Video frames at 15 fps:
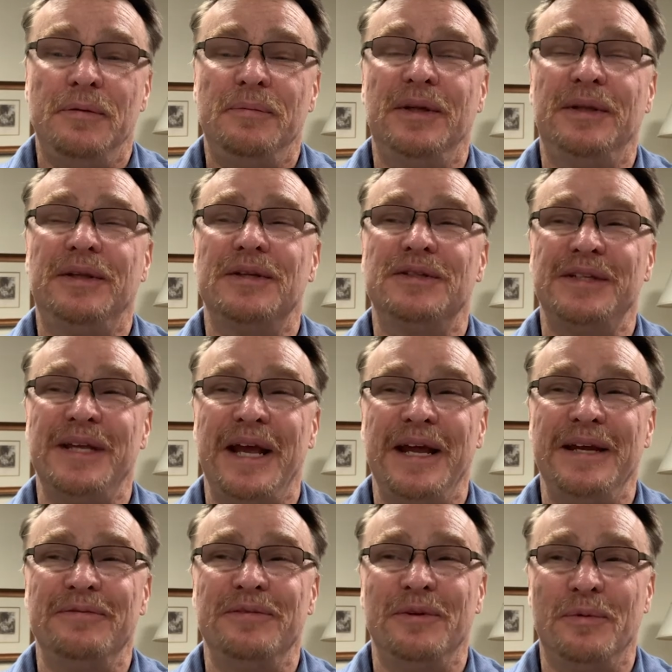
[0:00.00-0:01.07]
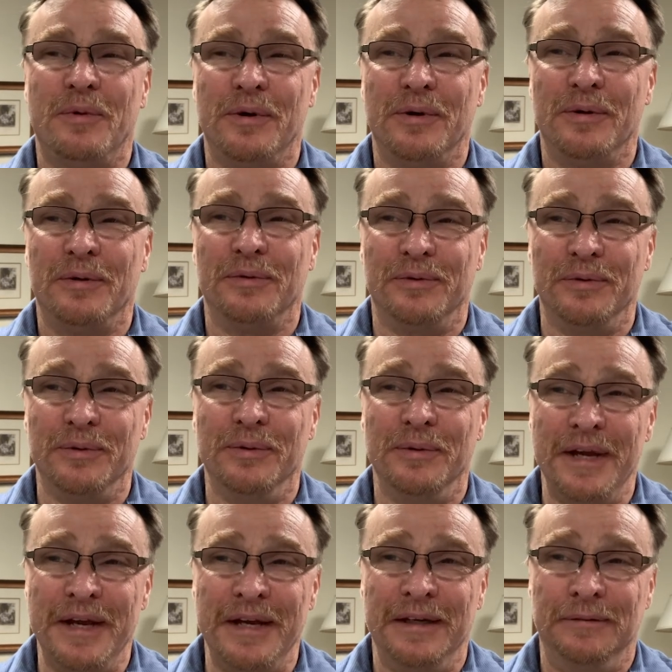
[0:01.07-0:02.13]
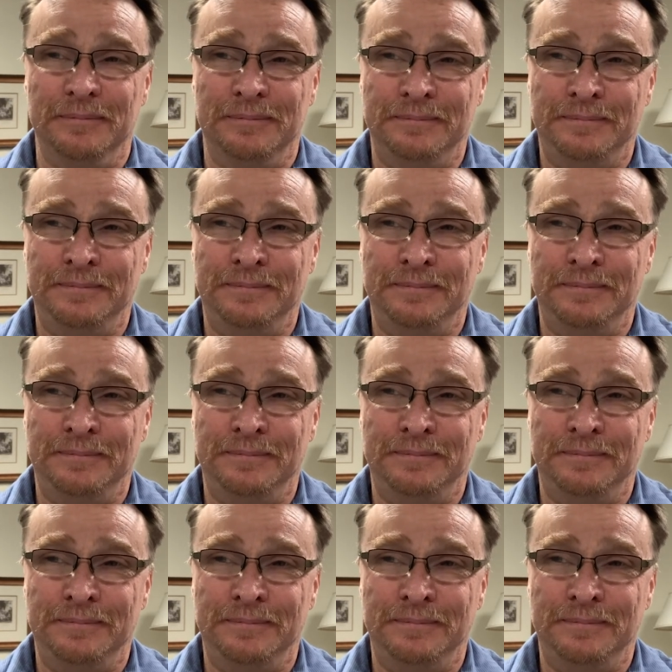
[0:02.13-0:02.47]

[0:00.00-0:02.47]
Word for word: But to save the world through him.